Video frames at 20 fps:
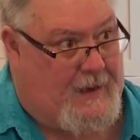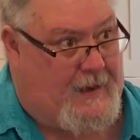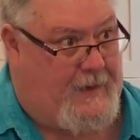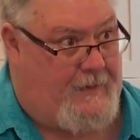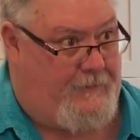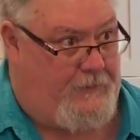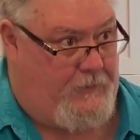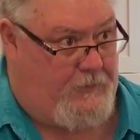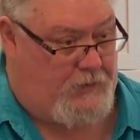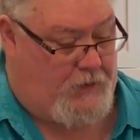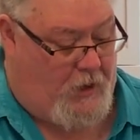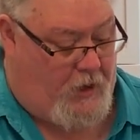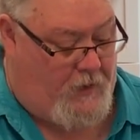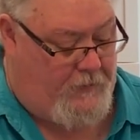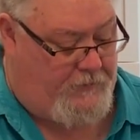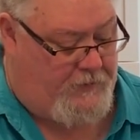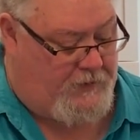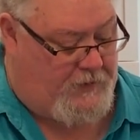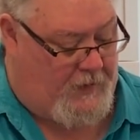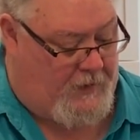And if it was
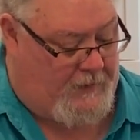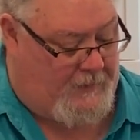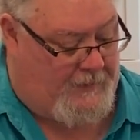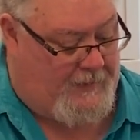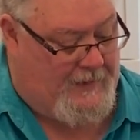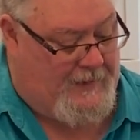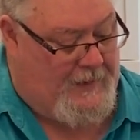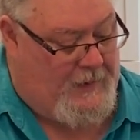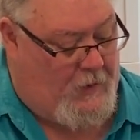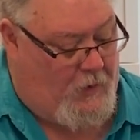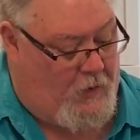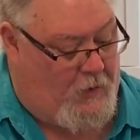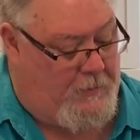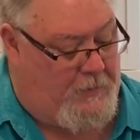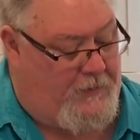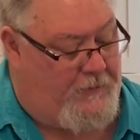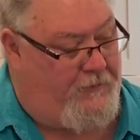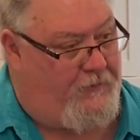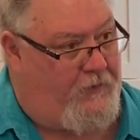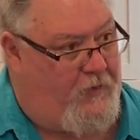overdone, it would
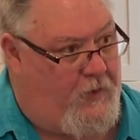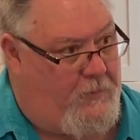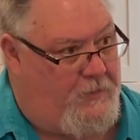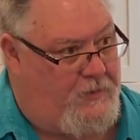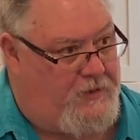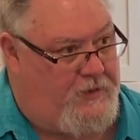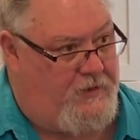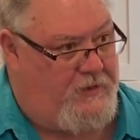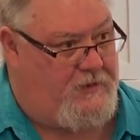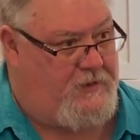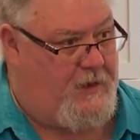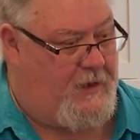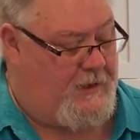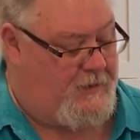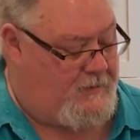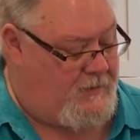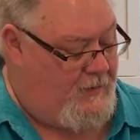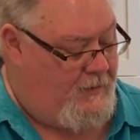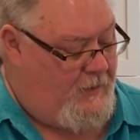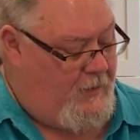be firmer to the touch.